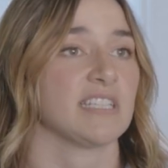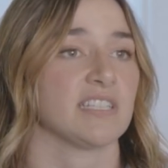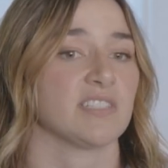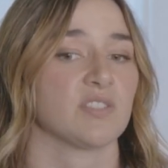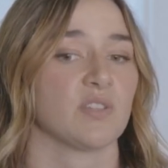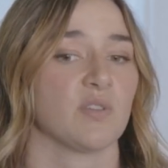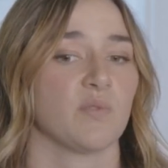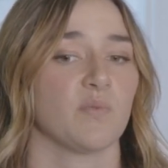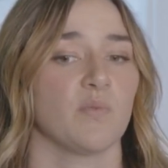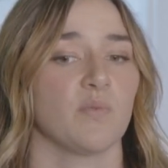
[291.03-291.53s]
And
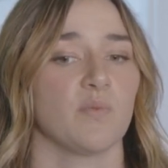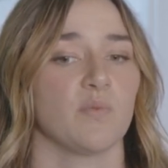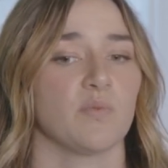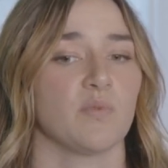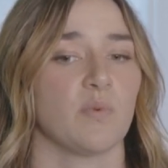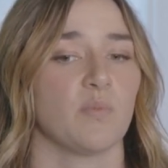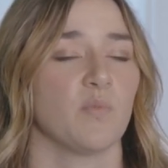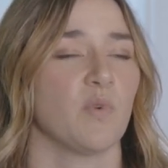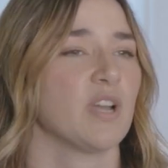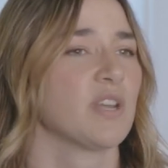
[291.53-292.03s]
so
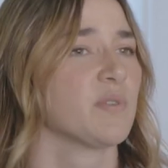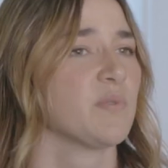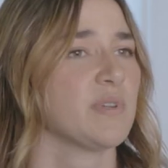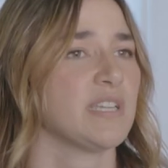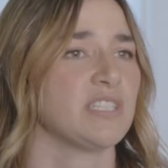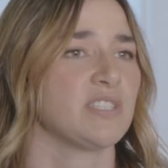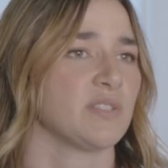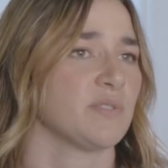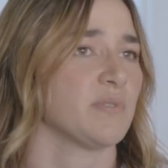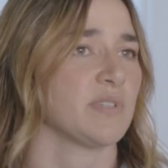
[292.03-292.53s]
what do
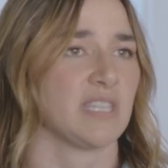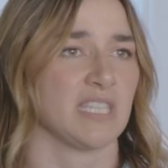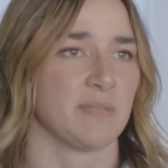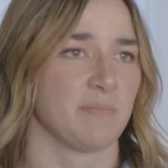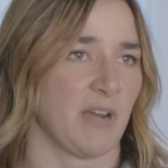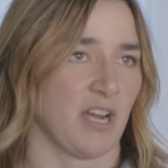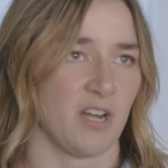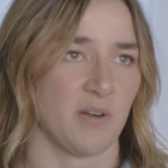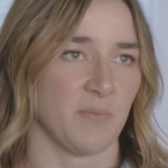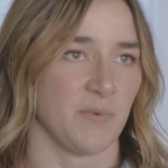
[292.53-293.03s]
we do with these
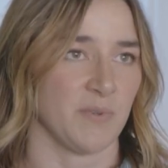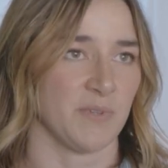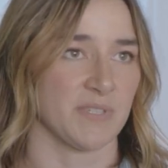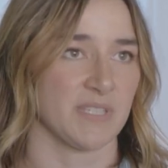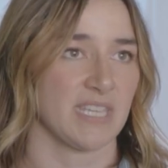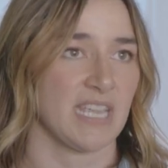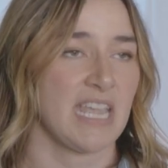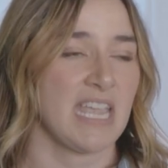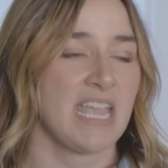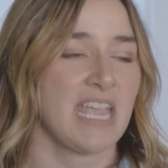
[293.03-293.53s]
parables?